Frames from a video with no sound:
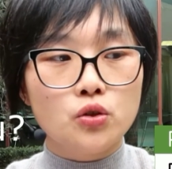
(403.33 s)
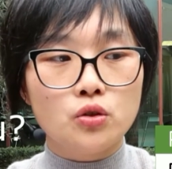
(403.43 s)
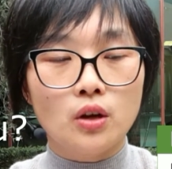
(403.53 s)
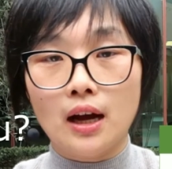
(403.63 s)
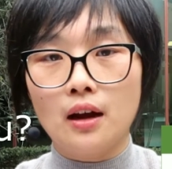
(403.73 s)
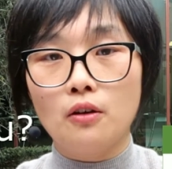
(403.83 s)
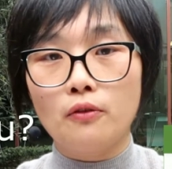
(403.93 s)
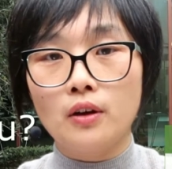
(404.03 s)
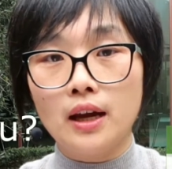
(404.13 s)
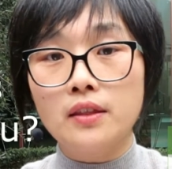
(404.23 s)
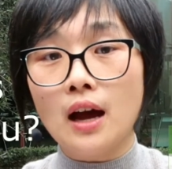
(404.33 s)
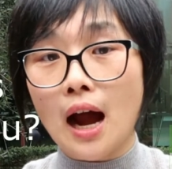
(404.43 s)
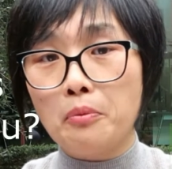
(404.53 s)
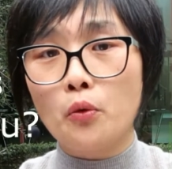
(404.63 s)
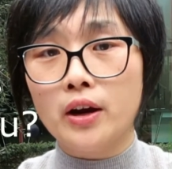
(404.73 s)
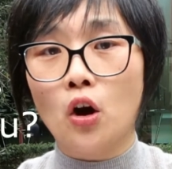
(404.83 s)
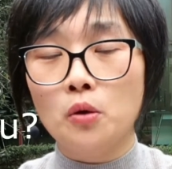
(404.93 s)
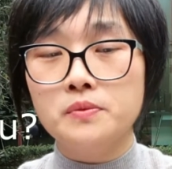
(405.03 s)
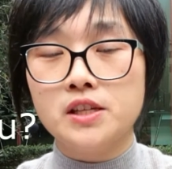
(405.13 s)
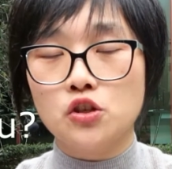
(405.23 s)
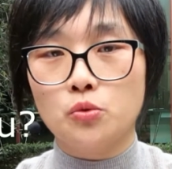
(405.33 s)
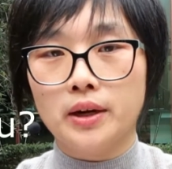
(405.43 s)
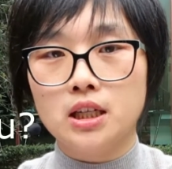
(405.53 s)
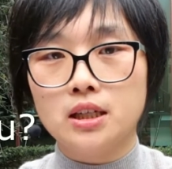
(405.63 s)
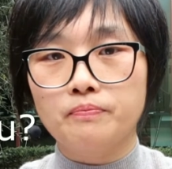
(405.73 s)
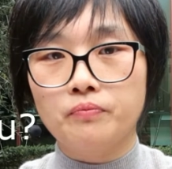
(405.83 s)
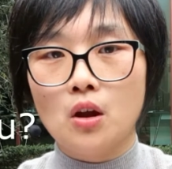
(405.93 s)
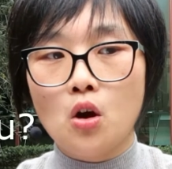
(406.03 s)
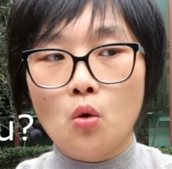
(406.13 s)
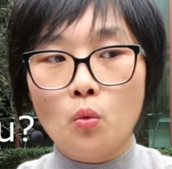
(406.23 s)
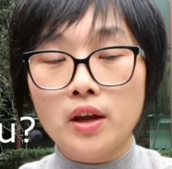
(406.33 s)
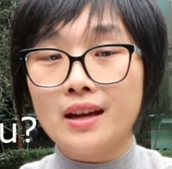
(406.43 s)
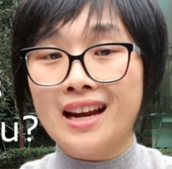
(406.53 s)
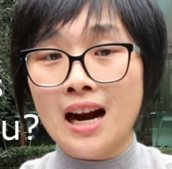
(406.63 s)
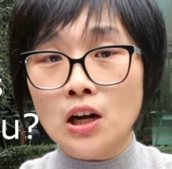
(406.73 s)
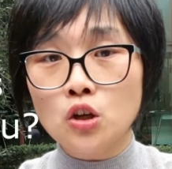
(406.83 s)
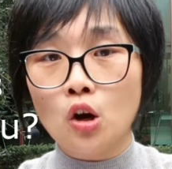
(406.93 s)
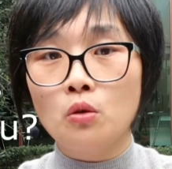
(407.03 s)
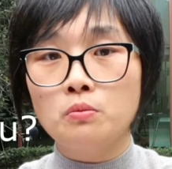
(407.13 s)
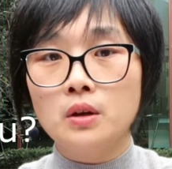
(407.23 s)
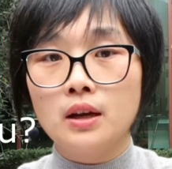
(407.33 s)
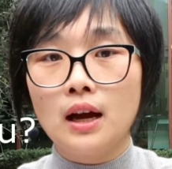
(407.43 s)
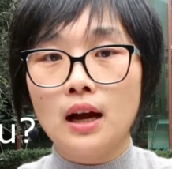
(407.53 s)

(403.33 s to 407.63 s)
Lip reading: in the upgrade home situation, where the current home